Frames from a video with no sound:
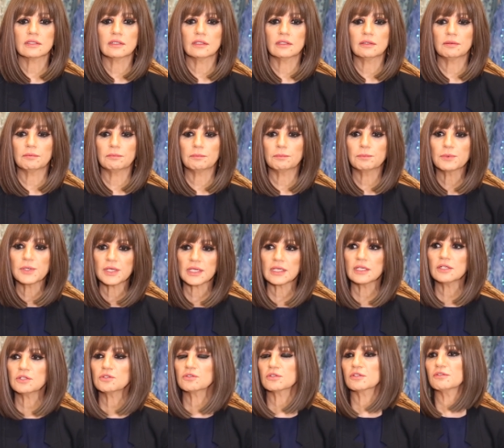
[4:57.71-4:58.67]
uh,
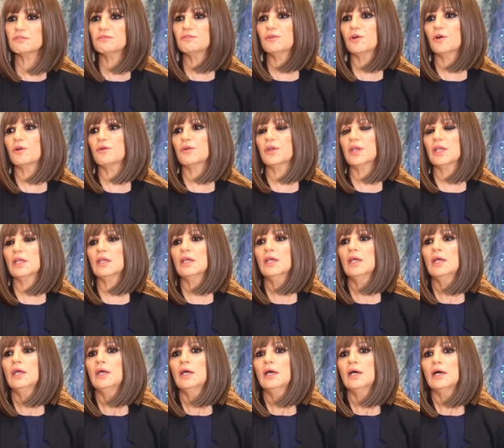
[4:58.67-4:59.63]
bringing to the
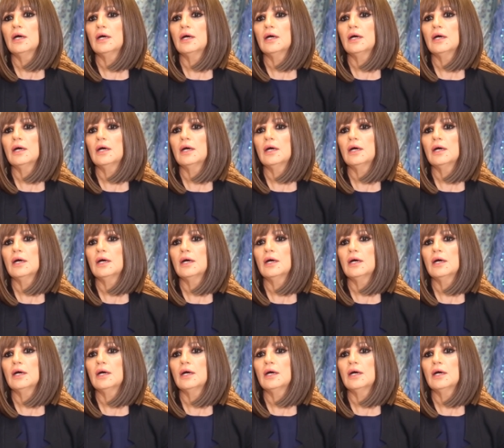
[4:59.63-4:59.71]
foray.